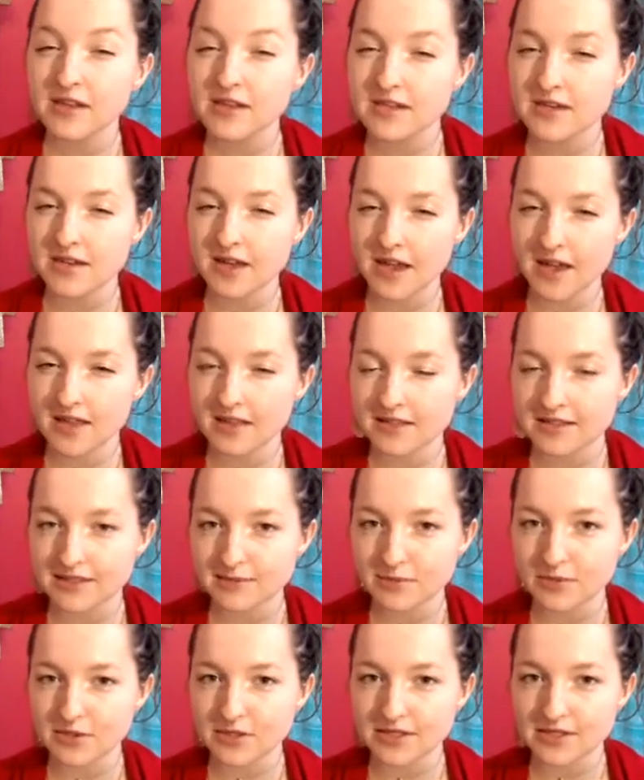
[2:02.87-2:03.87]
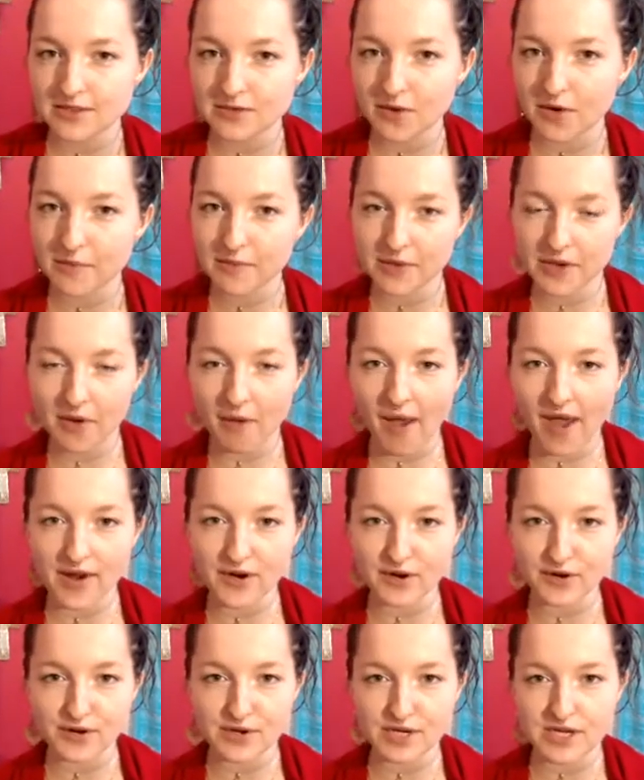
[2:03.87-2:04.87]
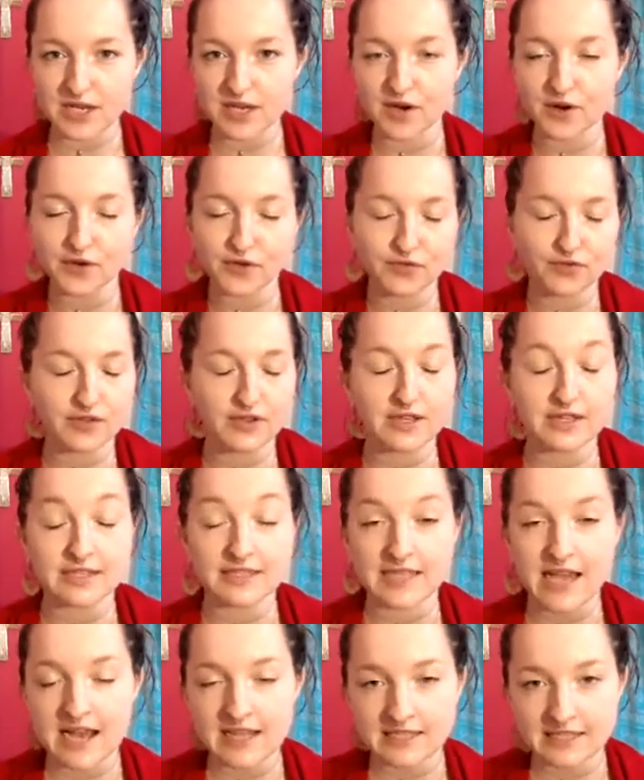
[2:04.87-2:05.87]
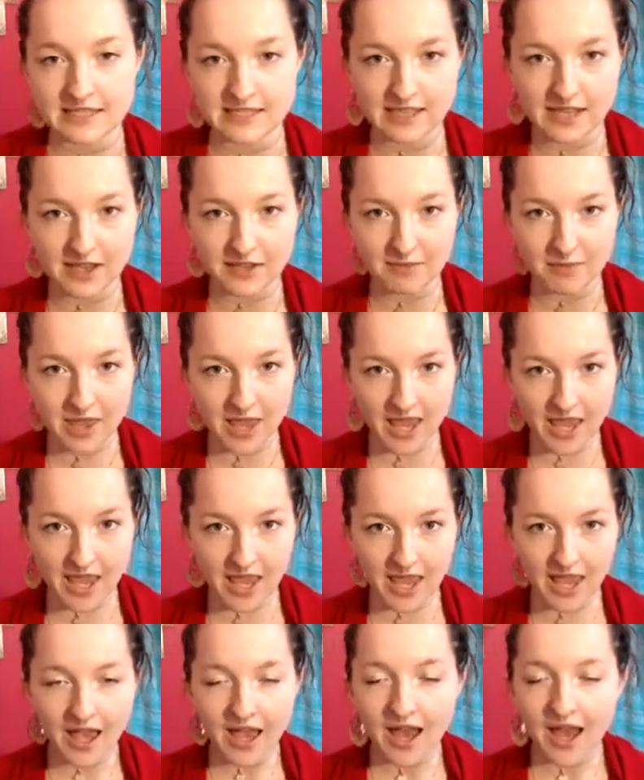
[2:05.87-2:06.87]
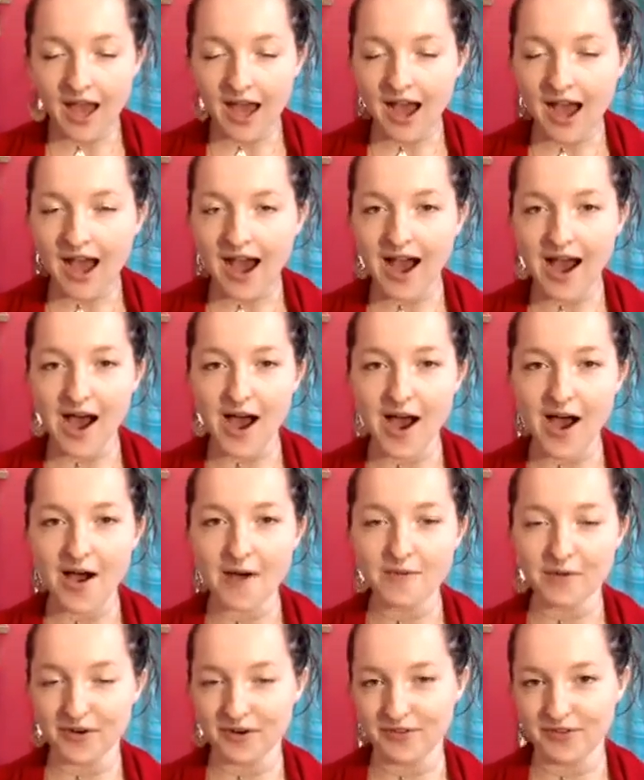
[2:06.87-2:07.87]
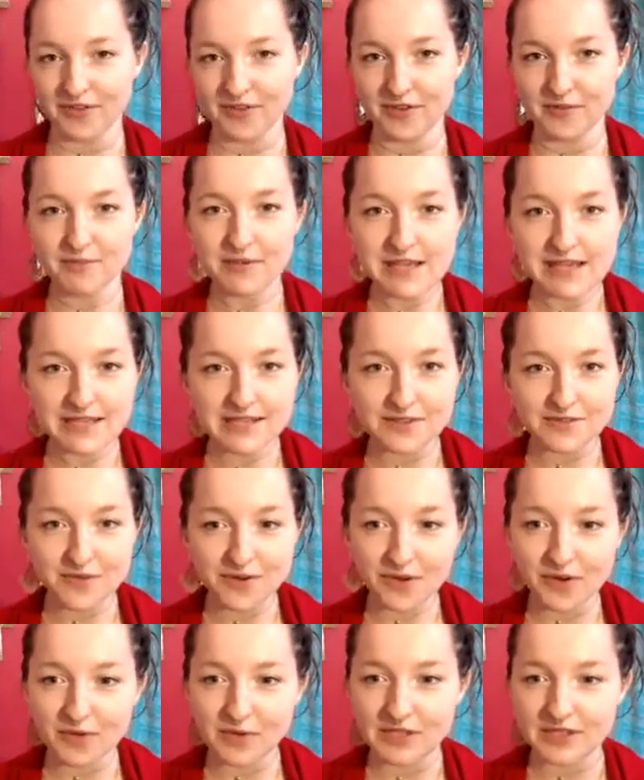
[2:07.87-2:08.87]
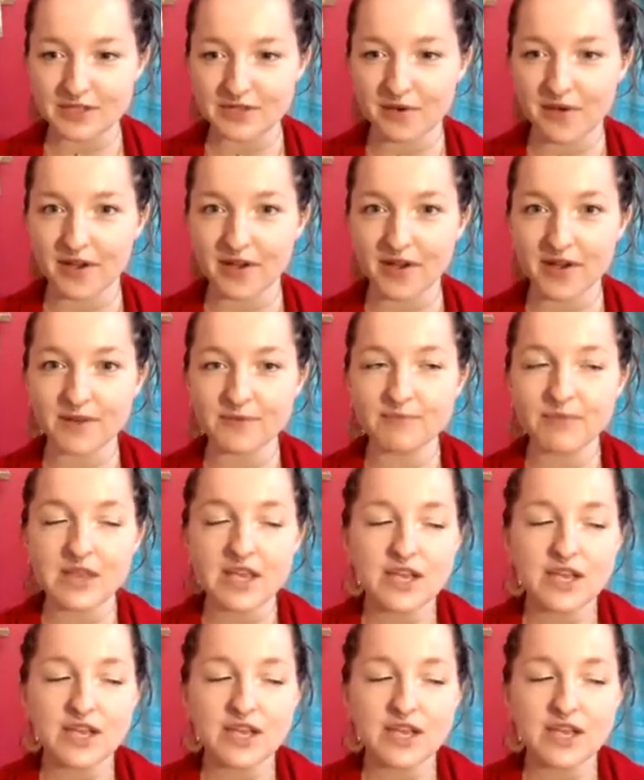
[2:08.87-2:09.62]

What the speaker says: today in this Moon and Scorpio energy. Are you feeling sassy like me? Are you feeling peaceful? What's going on?